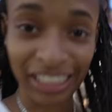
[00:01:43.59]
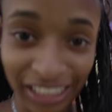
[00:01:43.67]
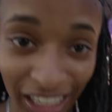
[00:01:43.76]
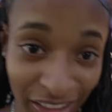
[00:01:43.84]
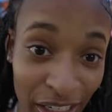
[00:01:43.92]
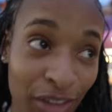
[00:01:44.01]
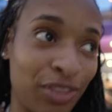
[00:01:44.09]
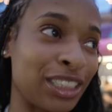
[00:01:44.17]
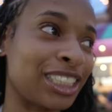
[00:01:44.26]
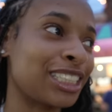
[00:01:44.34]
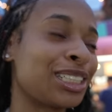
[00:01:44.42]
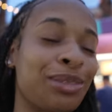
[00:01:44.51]
I think I'm finna
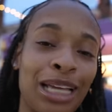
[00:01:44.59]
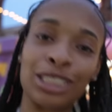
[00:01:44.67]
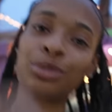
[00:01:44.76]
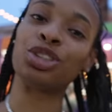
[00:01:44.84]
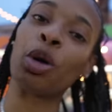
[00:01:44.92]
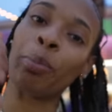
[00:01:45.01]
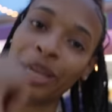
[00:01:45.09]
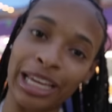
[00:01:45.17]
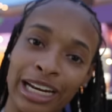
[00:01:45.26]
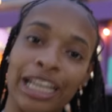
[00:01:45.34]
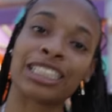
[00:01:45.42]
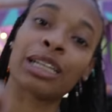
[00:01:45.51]
say something nasty with your big
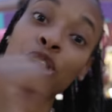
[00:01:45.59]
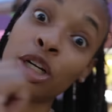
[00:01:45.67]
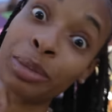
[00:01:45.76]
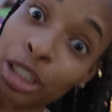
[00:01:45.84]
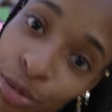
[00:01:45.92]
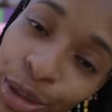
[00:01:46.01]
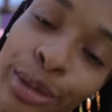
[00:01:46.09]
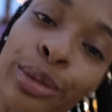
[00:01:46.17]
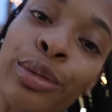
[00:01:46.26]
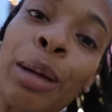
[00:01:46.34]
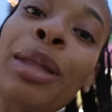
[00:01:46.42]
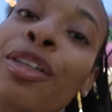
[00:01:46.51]
kid ass. Stop trying to be
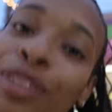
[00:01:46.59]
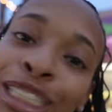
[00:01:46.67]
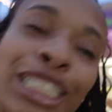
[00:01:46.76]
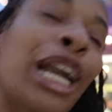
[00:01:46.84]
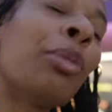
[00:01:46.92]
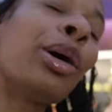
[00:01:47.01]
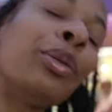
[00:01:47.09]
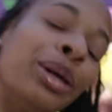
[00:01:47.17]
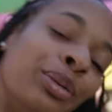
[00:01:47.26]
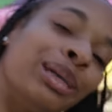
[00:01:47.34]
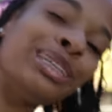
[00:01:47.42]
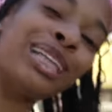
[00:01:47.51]
grown. I'm not finna say that boy wee
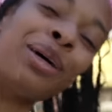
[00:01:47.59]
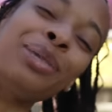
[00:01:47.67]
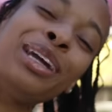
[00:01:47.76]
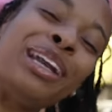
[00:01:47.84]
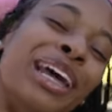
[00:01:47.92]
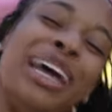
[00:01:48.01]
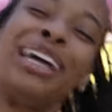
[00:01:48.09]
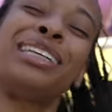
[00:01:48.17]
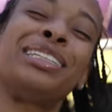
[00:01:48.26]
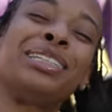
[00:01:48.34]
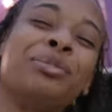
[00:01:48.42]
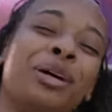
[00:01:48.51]
wee. Stop being
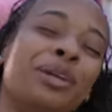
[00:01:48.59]
nasty, bro.